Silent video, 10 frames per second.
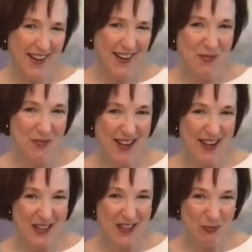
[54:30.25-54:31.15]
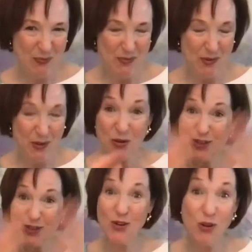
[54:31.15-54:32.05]
about these people who are
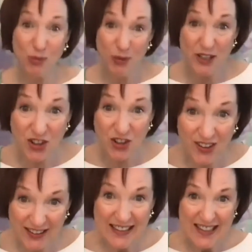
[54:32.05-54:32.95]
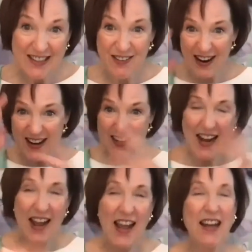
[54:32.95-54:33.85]
so original,
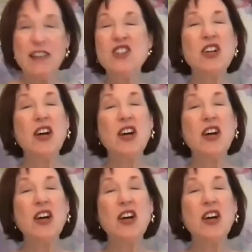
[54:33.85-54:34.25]
right? And